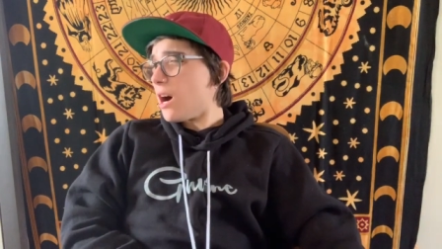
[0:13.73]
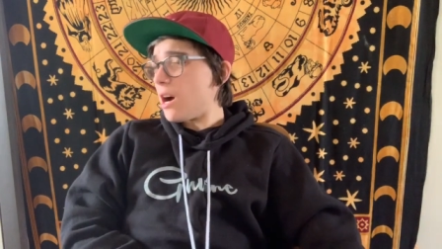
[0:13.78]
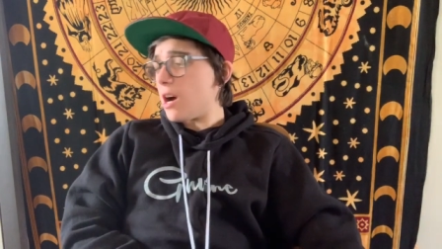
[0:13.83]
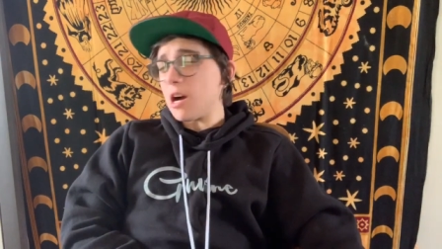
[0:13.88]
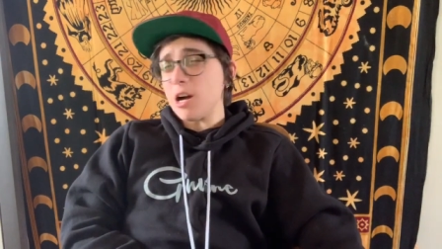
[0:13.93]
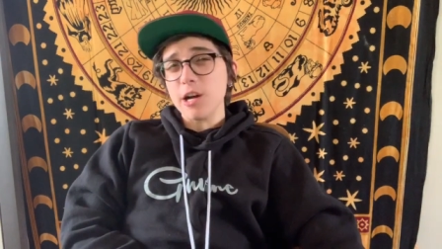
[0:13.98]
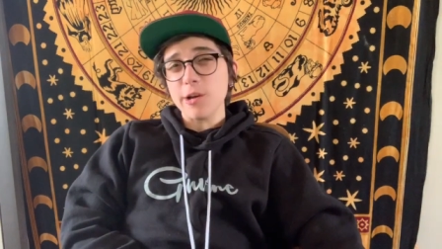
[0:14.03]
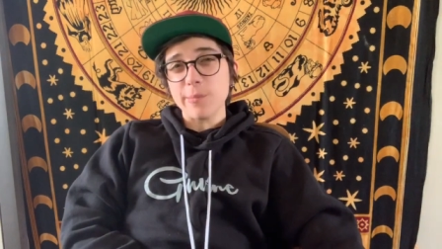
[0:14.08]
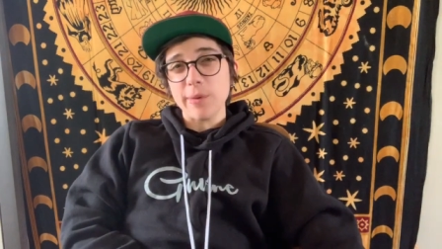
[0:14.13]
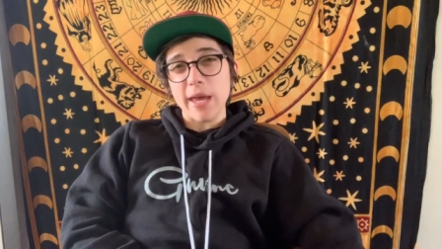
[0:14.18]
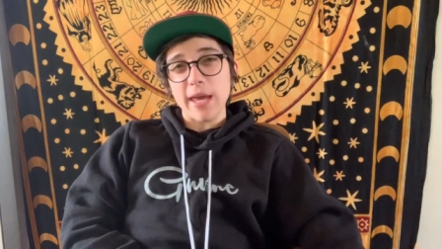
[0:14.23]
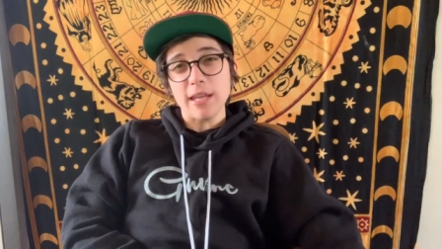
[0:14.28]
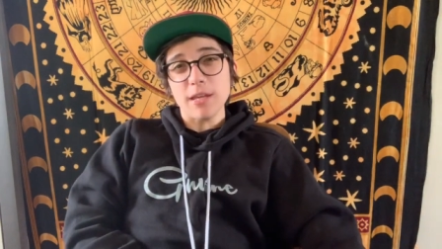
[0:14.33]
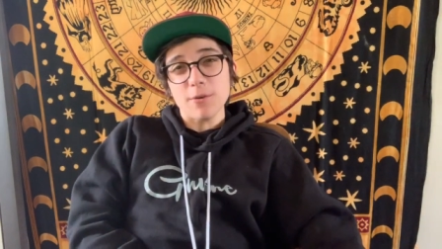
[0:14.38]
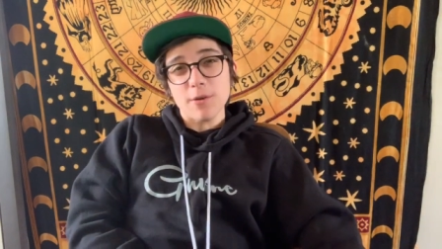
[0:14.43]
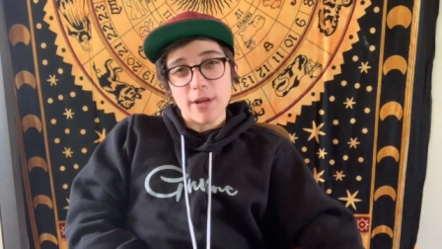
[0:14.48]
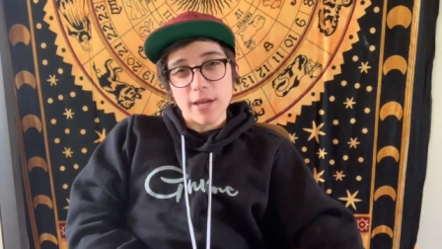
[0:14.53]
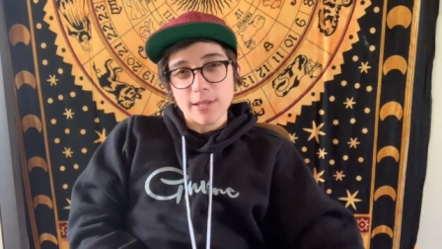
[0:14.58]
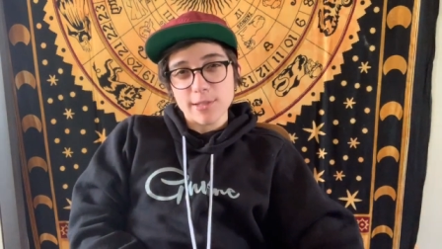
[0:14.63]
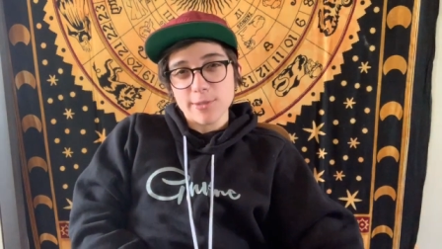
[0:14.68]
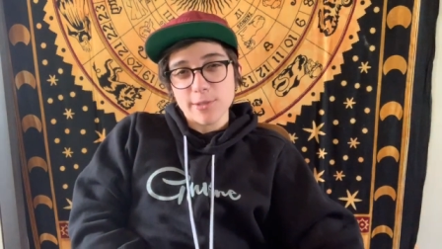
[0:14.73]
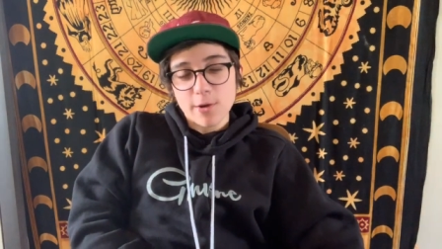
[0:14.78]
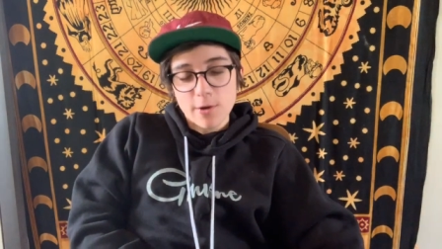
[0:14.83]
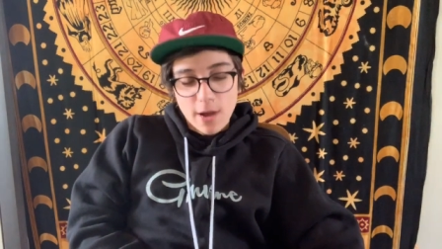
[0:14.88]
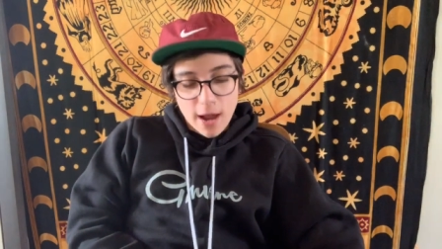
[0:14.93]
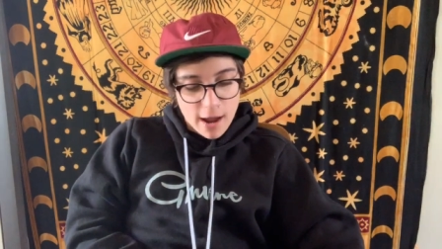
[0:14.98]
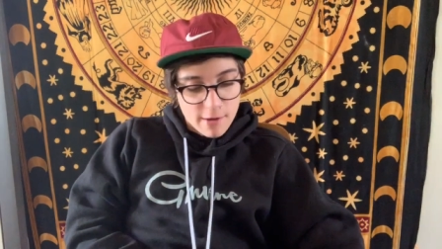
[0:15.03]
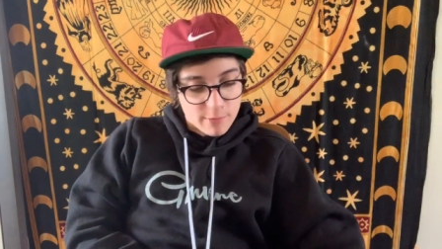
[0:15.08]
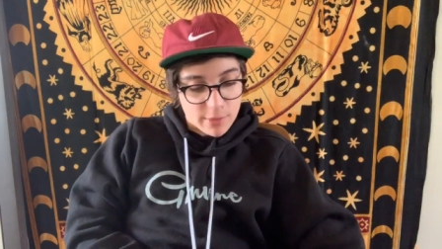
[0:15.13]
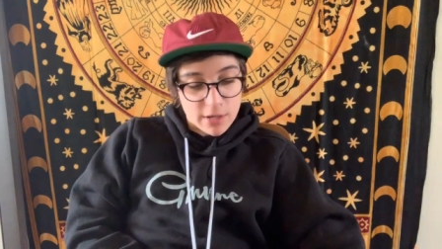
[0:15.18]
Um, anyway, so
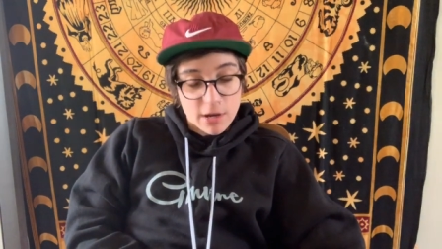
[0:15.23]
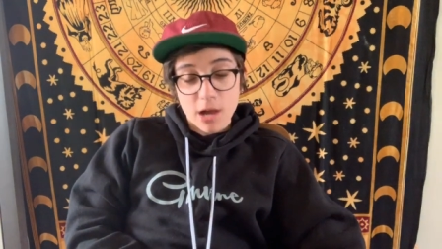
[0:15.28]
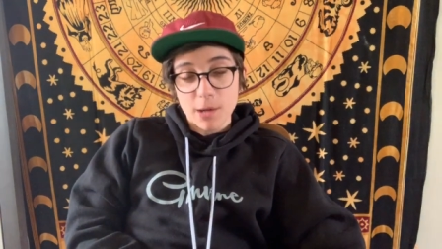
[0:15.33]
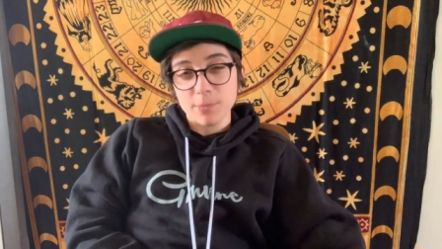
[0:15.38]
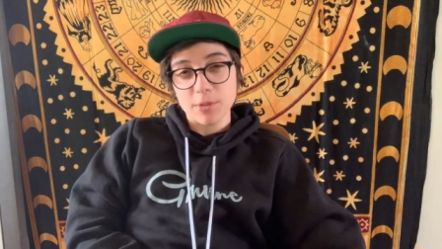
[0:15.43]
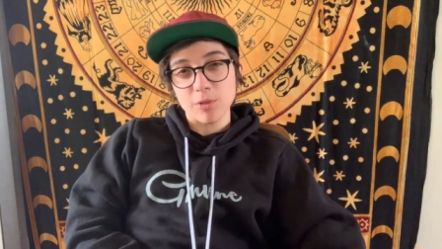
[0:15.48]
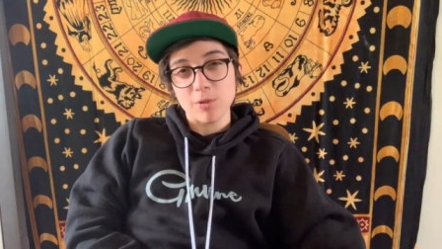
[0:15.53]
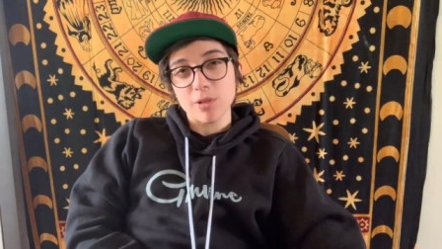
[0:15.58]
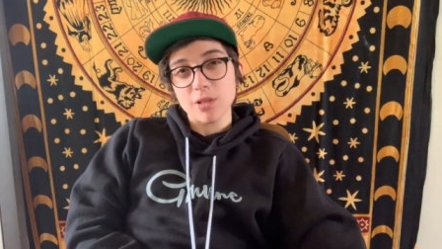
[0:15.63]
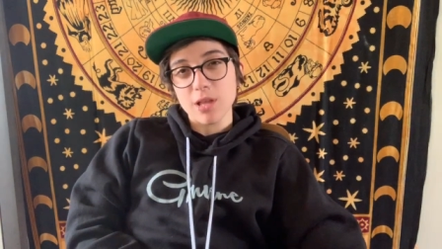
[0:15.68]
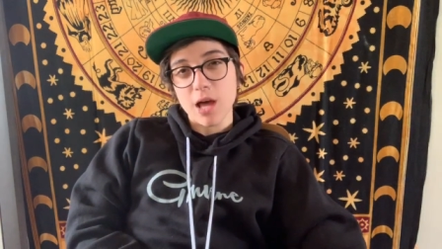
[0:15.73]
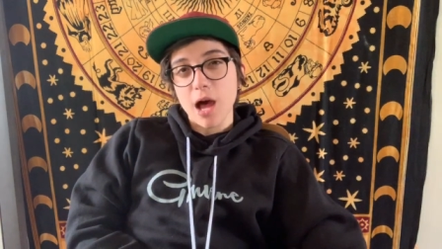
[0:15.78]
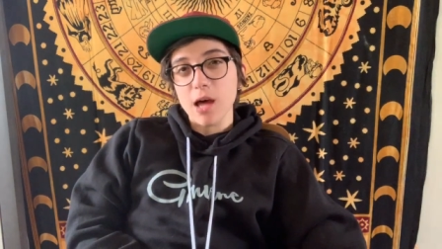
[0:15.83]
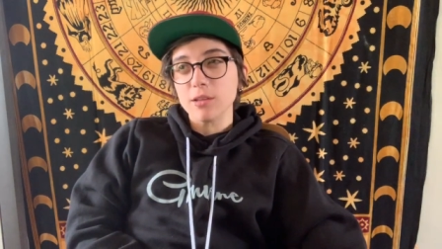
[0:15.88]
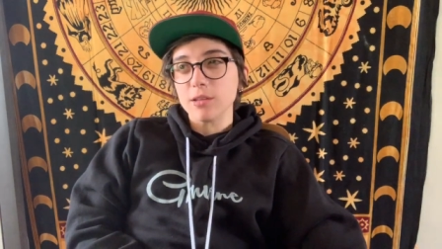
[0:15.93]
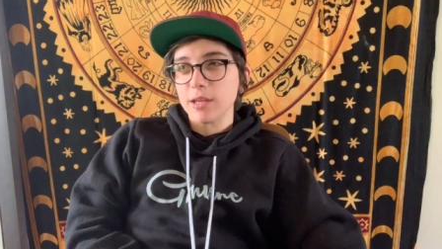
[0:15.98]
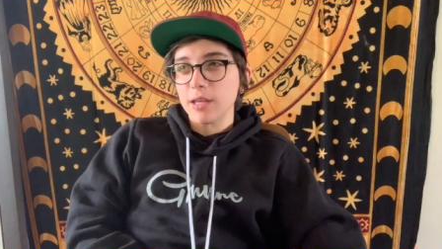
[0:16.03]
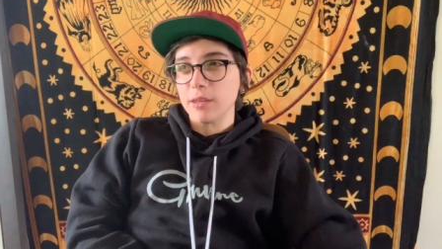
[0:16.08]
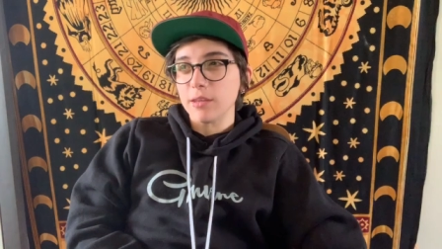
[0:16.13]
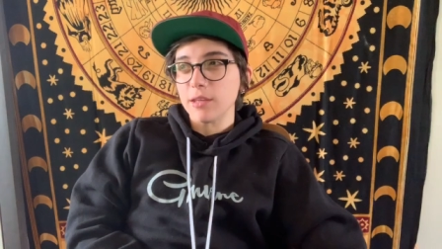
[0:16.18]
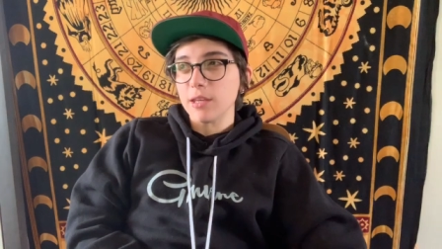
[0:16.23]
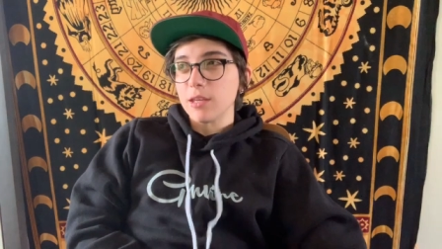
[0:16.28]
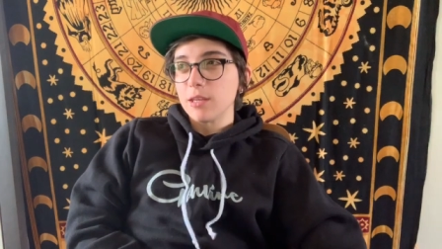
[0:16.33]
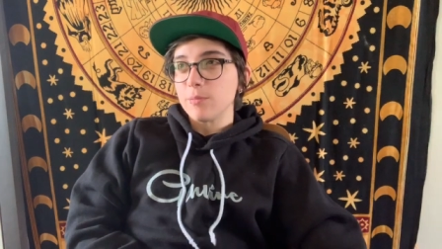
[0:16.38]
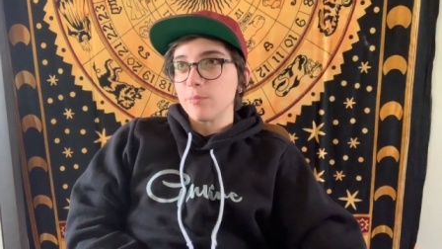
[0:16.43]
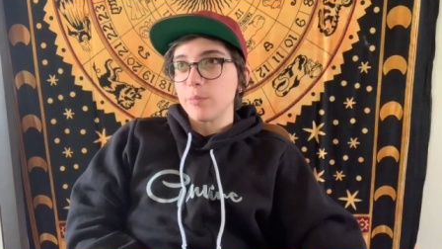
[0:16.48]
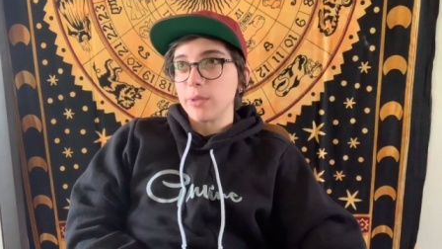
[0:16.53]
I've been up to a lot lately.